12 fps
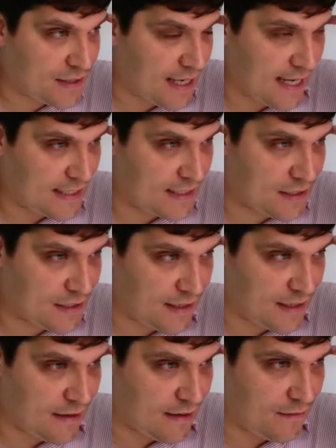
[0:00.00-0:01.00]
is
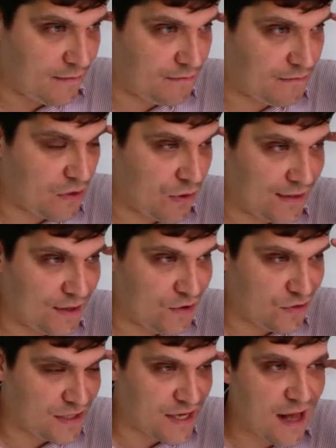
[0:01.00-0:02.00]
whether
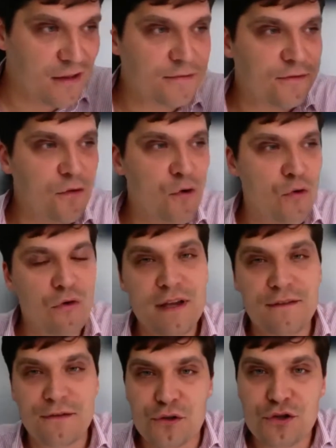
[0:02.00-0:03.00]
yourself or
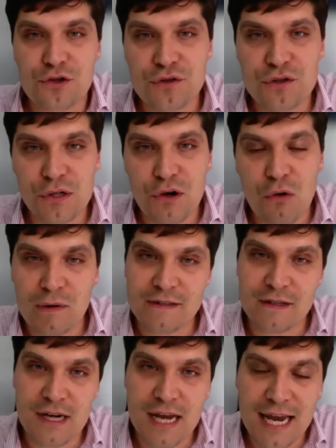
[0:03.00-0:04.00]
if you choose to go with
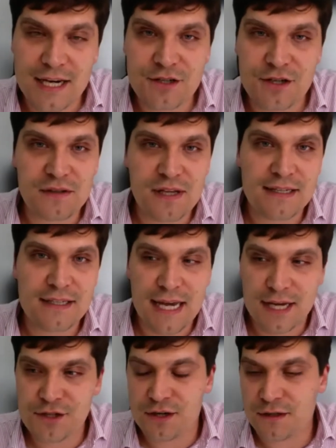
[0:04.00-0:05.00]
an agent, that
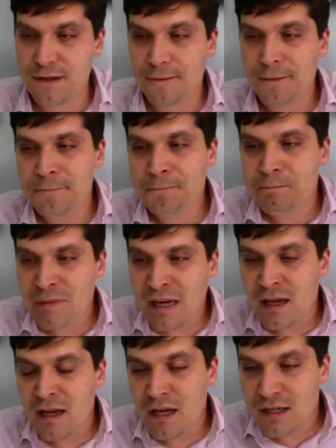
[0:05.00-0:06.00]
agent
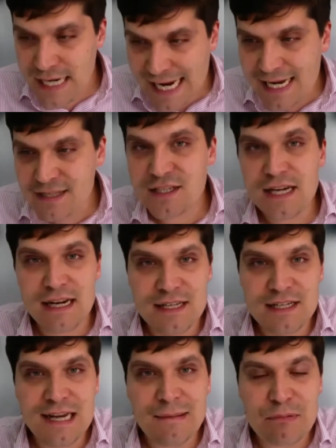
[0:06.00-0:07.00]
needs in a
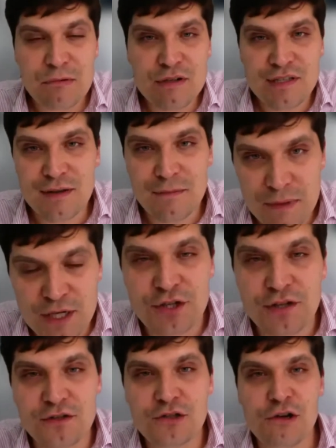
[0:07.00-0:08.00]
separate
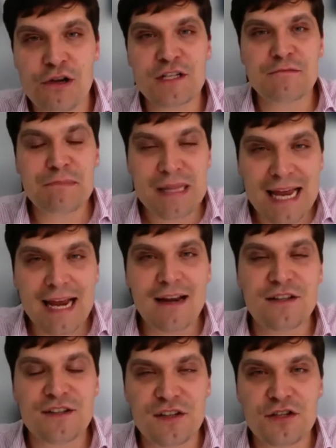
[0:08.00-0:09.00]
submission to explain
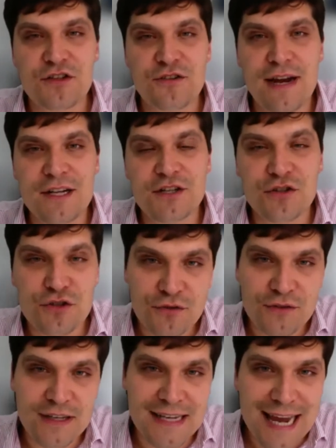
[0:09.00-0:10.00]
the situation to
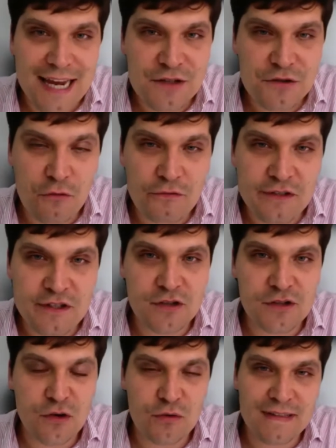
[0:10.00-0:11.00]
the case officer
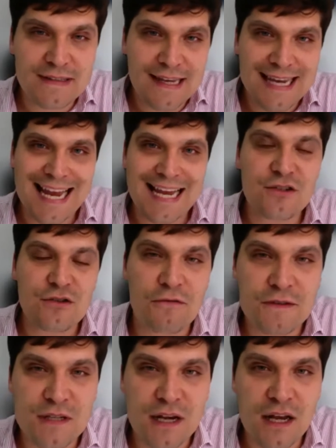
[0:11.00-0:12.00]
so that the case
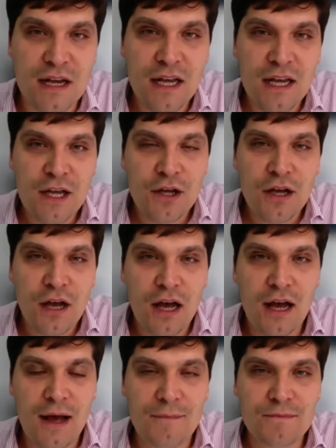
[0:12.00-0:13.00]
officer
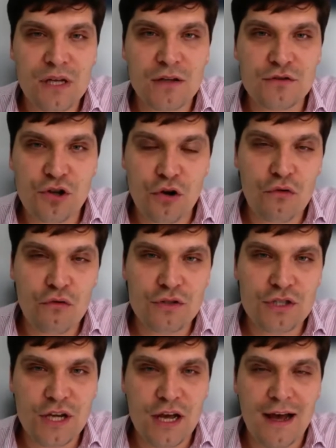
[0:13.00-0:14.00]
don't